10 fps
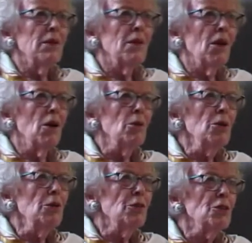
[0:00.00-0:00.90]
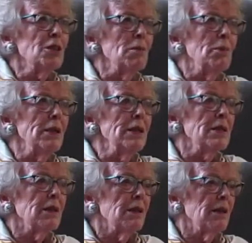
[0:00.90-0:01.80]
Ottawa University beat.
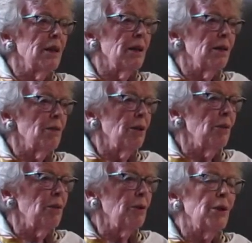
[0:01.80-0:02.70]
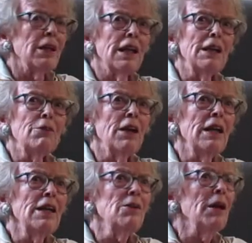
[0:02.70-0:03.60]
There were in
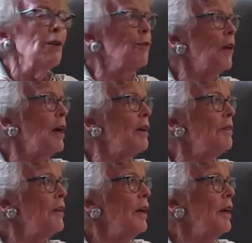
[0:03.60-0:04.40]
80 to 85.